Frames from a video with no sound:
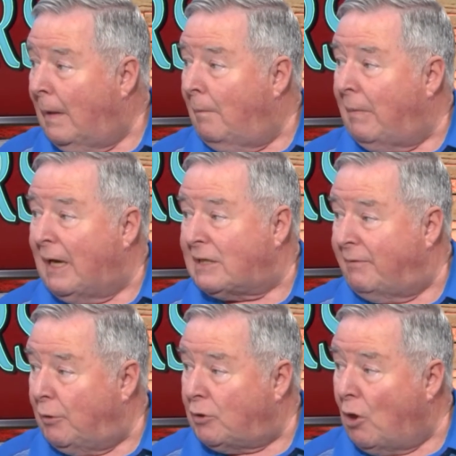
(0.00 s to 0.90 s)
Because
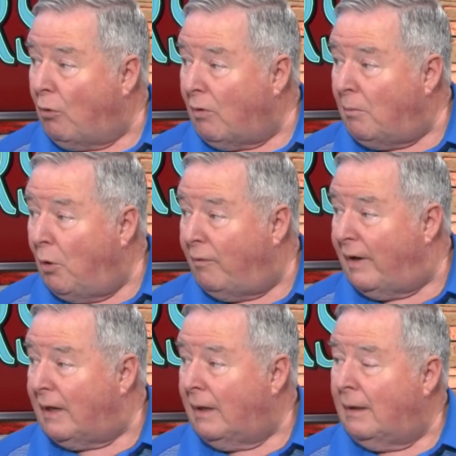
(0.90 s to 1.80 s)
if you don't remove
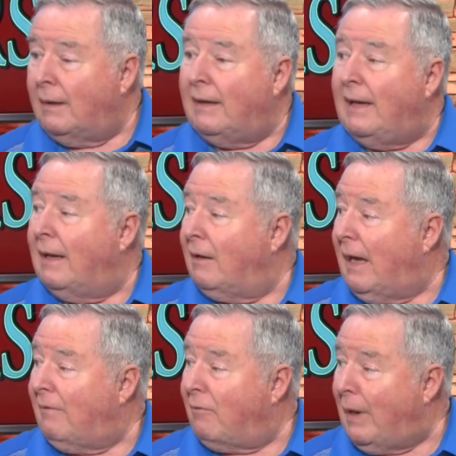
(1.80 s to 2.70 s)
it, it'll
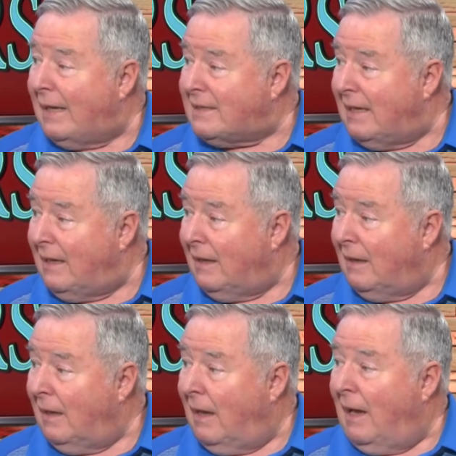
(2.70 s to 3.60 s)
get rancid.
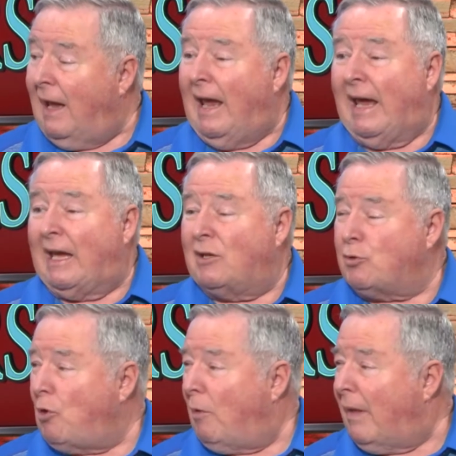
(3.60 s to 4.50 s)
It can
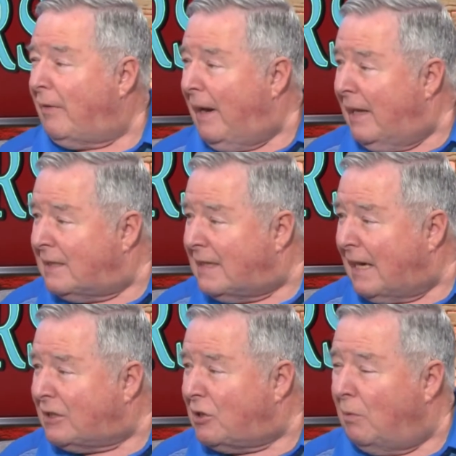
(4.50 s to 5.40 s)
draw other
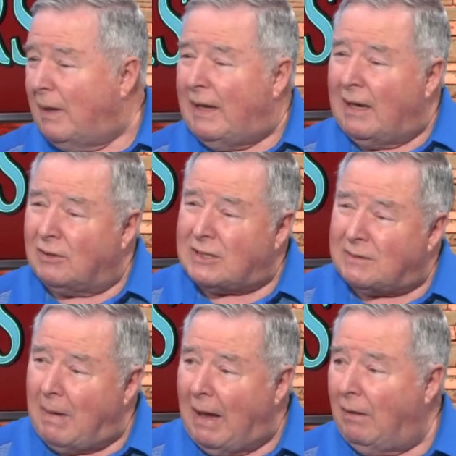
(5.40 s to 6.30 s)
insects to it. It'll
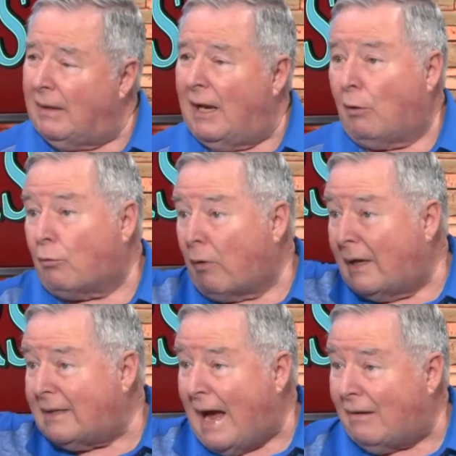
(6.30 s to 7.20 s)
smell. It'll
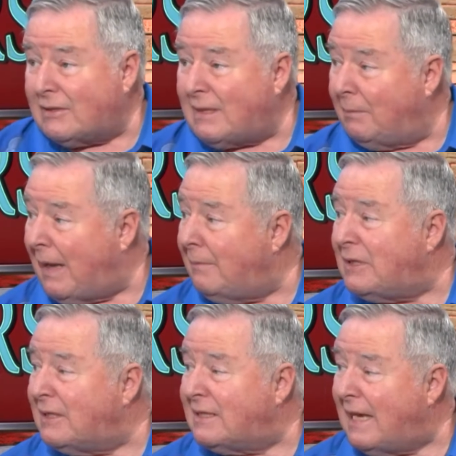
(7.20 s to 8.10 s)
run down sometimes
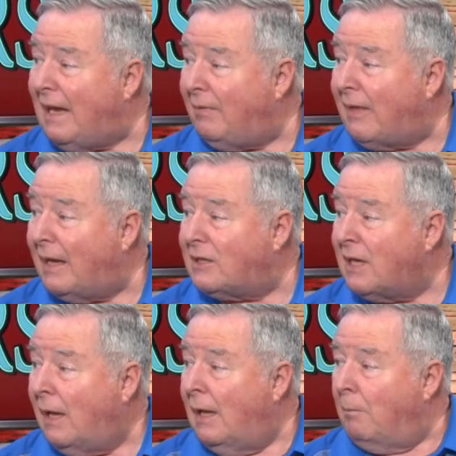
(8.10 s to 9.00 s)
and stain things.
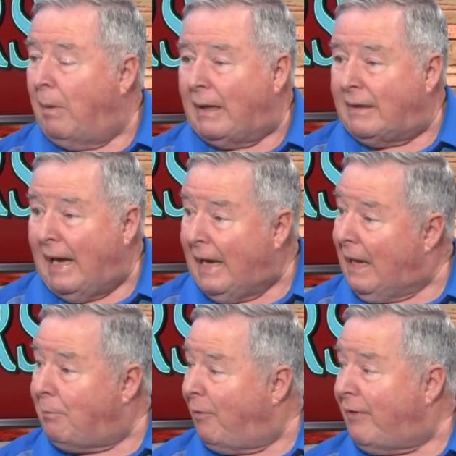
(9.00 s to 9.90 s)
But getting
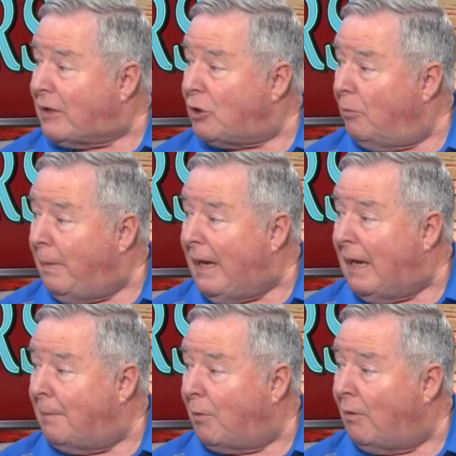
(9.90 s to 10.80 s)
a professional
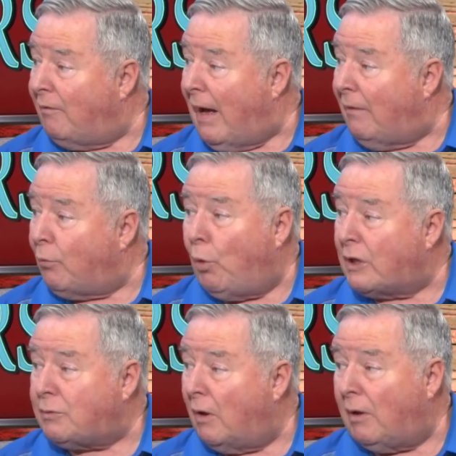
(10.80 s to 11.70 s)
beekeeper involved
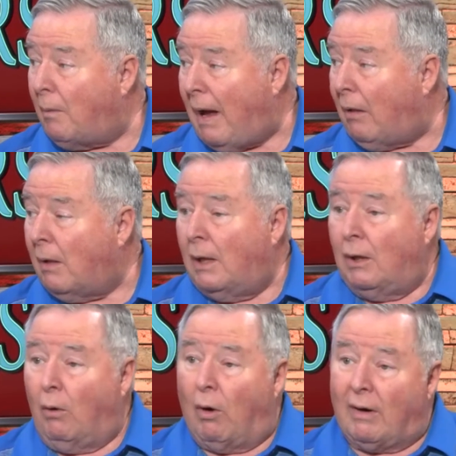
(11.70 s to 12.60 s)
works really well.
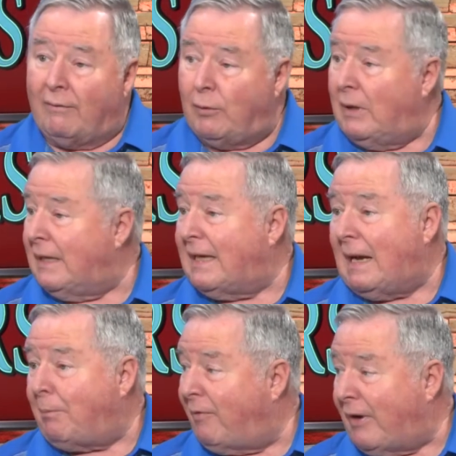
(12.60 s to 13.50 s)
Or if you need to get
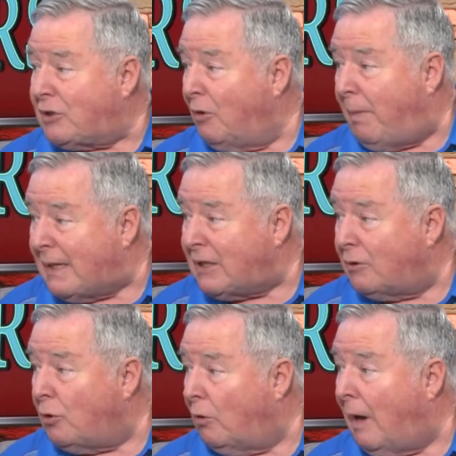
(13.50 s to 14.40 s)
a professional pest
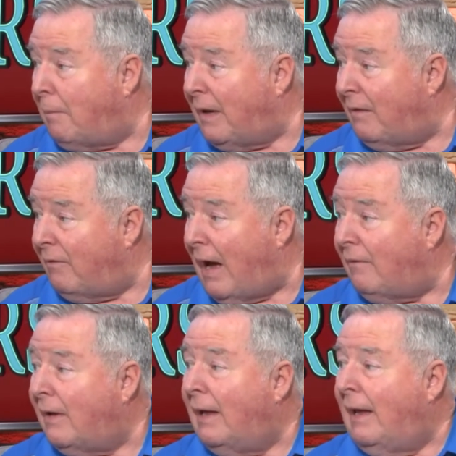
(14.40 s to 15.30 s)
control company
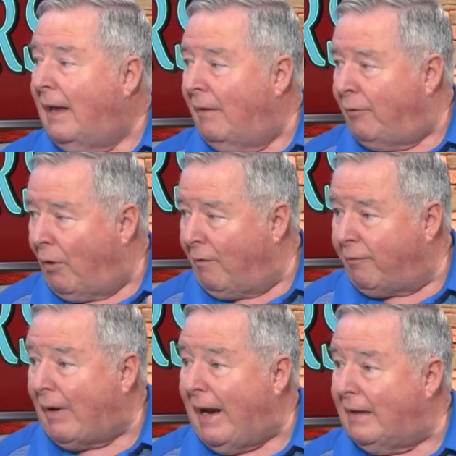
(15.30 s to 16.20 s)
involved, if you're
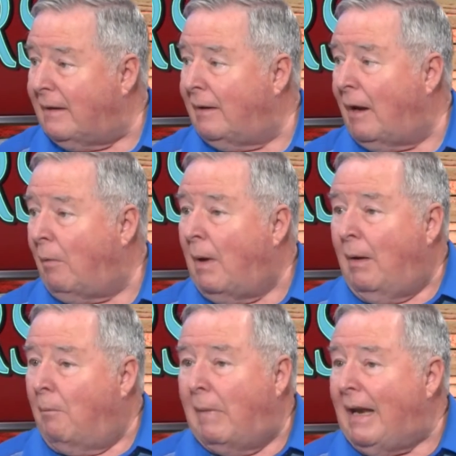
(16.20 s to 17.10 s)
afraid, you know,
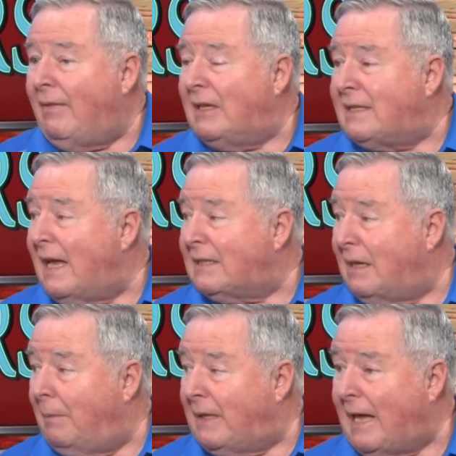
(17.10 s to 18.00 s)
many of these nests
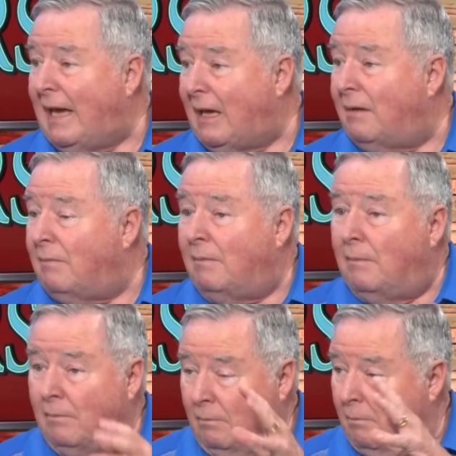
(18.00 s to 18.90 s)
can be taken
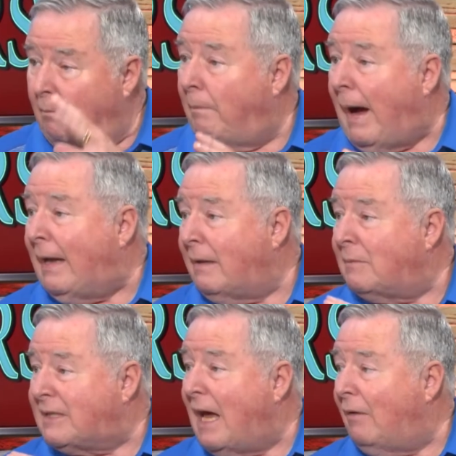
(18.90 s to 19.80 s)
by
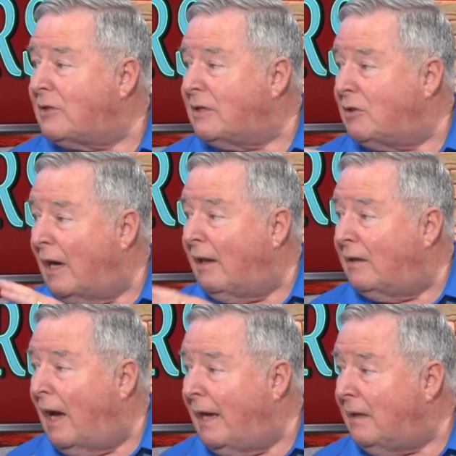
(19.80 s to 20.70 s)
themselves, done at
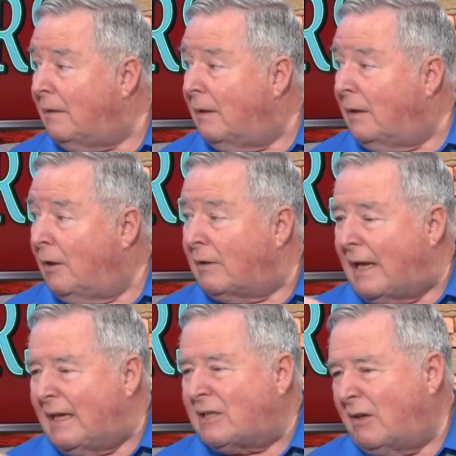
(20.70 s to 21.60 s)
night. You know,
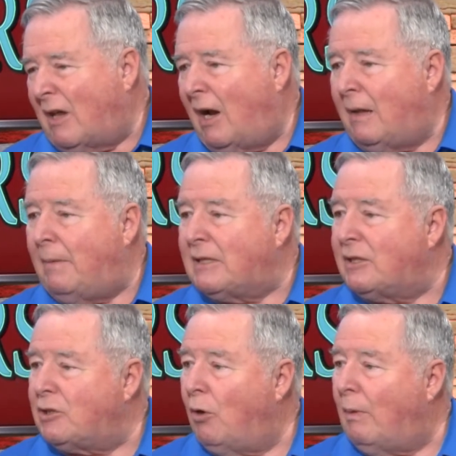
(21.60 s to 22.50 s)
not necessarily the honeybees
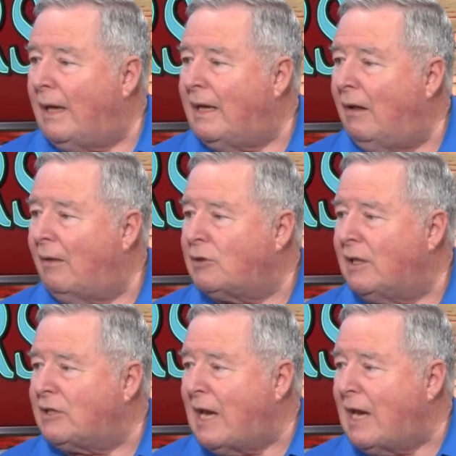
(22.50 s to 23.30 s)
because you don't want to kill those unless you